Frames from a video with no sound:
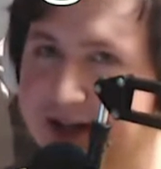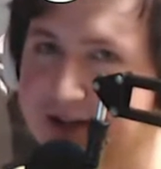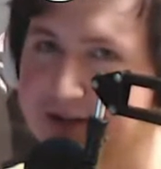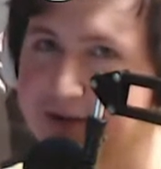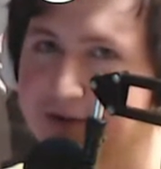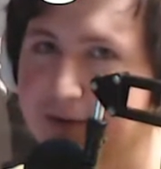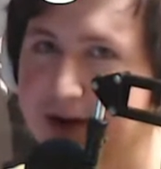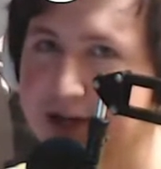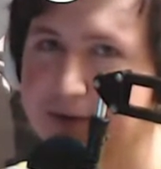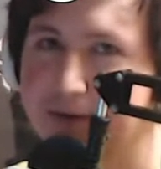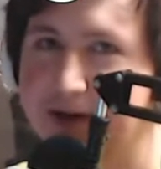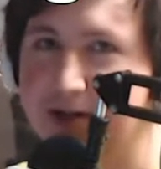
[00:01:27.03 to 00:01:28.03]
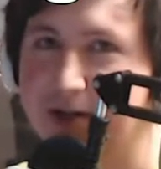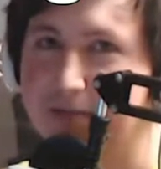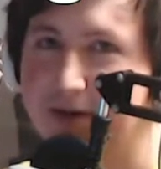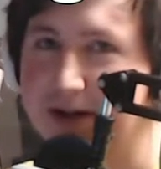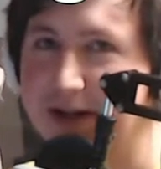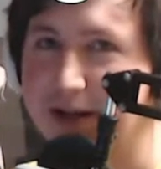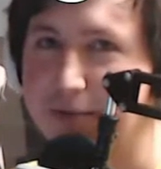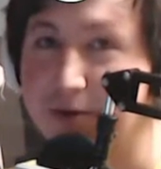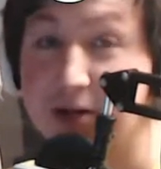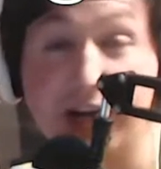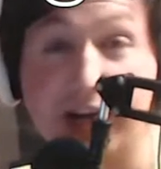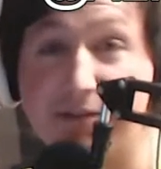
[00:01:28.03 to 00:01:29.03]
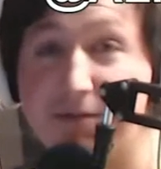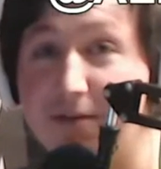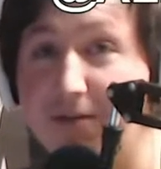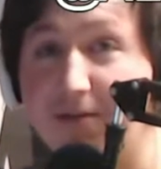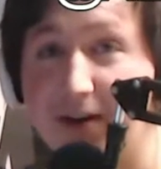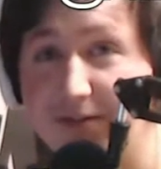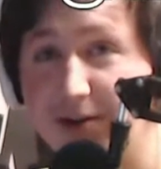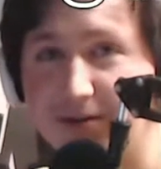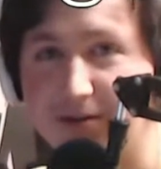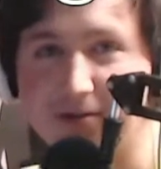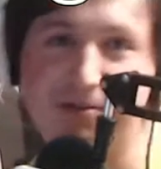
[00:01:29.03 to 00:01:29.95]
called Irrational Passions Podcast, which I have for 5 years.